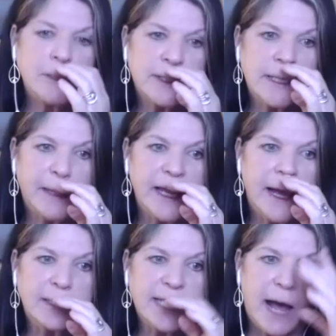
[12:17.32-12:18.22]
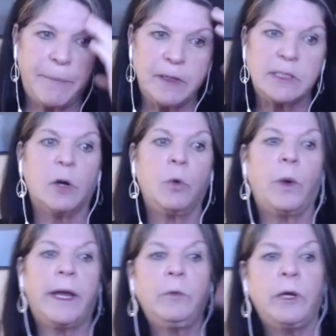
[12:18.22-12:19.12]
something else happens. So
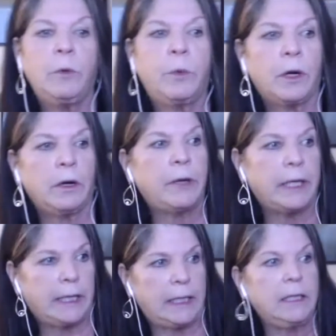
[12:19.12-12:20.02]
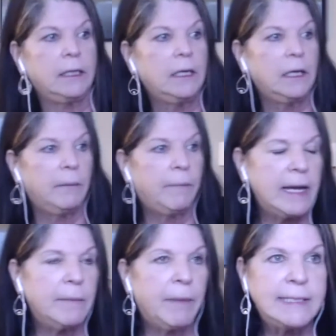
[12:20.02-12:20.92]
when we worry,
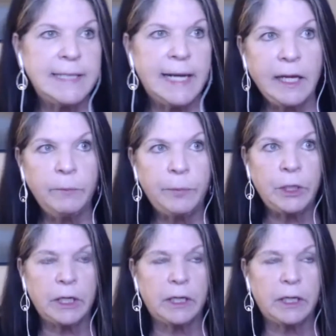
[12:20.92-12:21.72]
my second book,